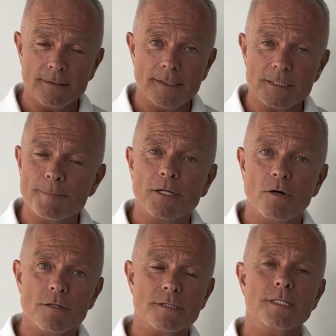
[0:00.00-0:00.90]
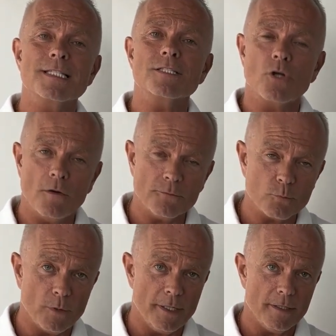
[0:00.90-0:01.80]
it's because
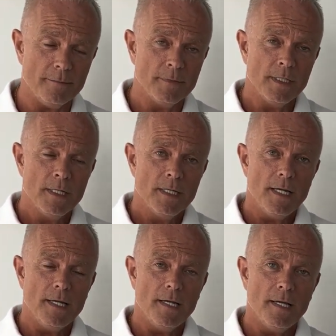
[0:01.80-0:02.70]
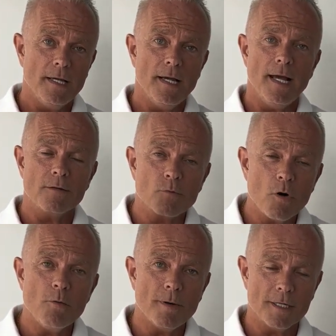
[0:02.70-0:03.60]
software and
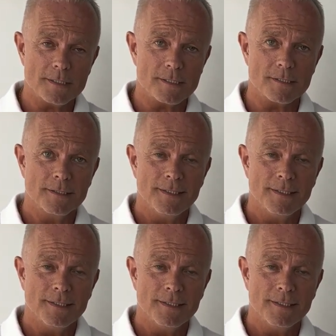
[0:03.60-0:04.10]
robots,